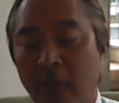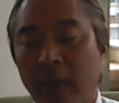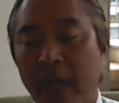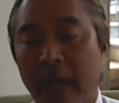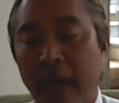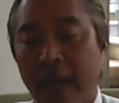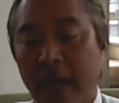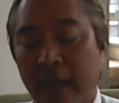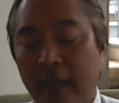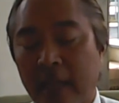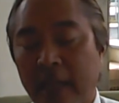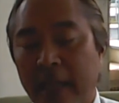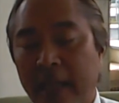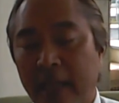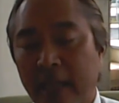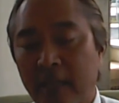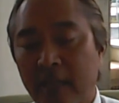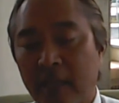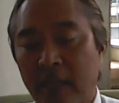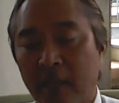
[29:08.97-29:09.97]
learning
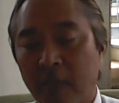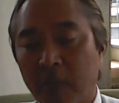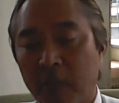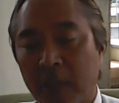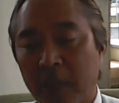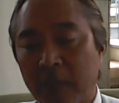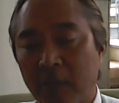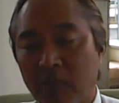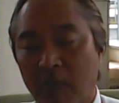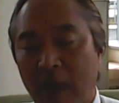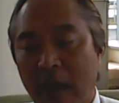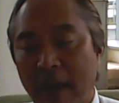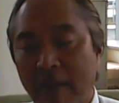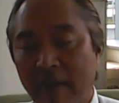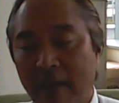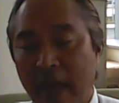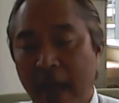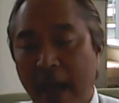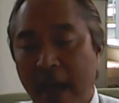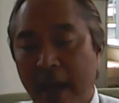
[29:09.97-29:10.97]
analytics can really
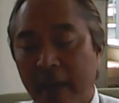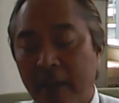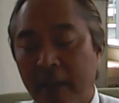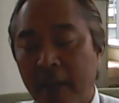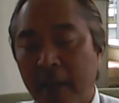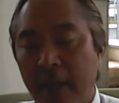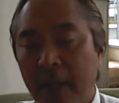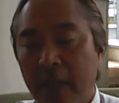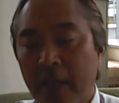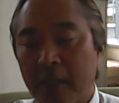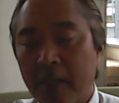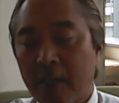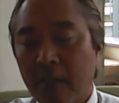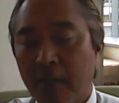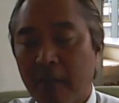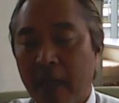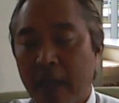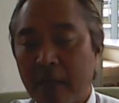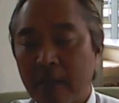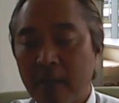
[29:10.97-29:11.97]
drive that.
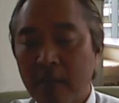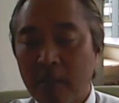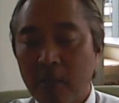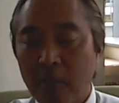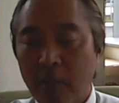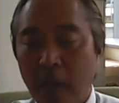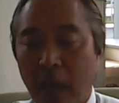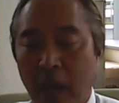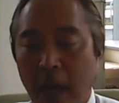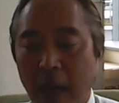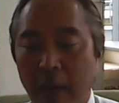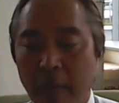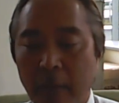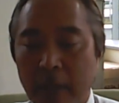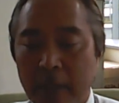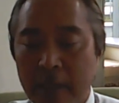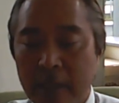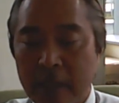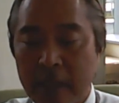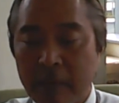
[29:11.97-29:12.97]
So that's
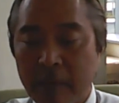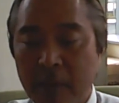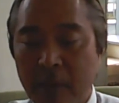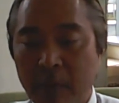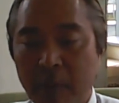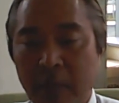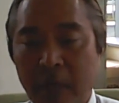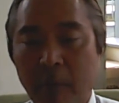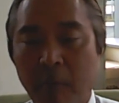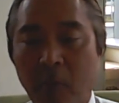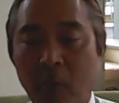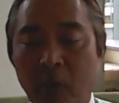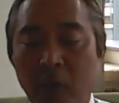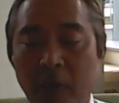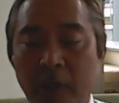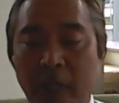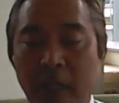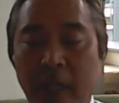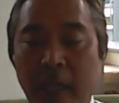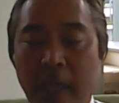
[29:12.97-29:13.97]
it seems to be
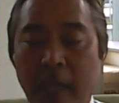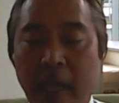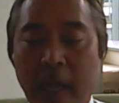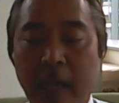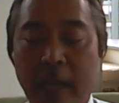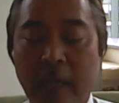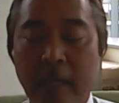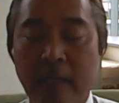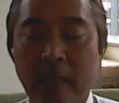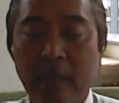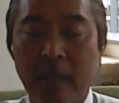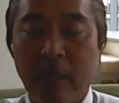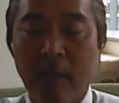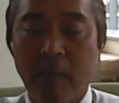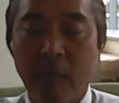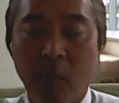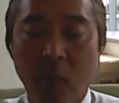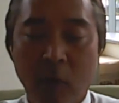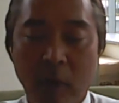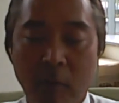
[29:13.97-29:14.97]
emerging as
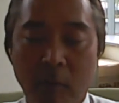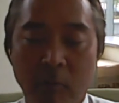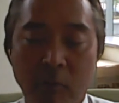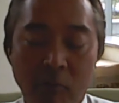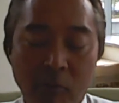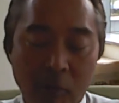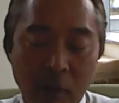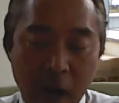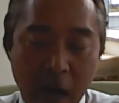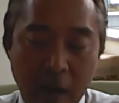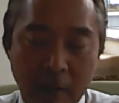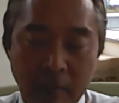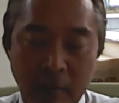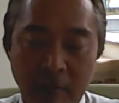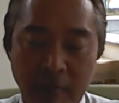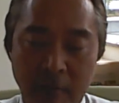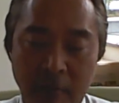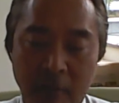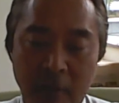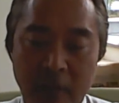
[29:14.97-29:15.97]
an important
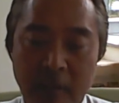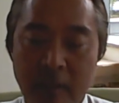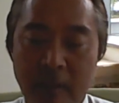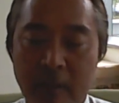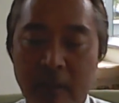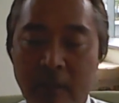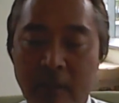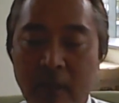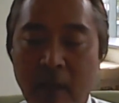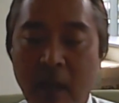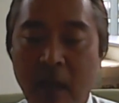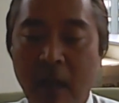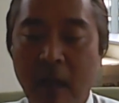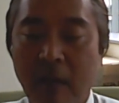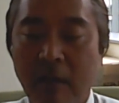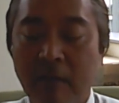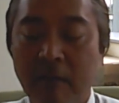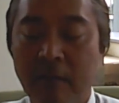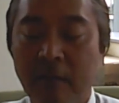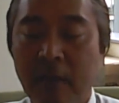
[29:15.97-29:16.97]
problem for us to
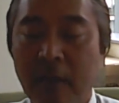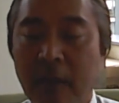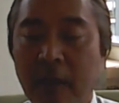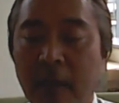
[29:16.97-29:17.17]
solve.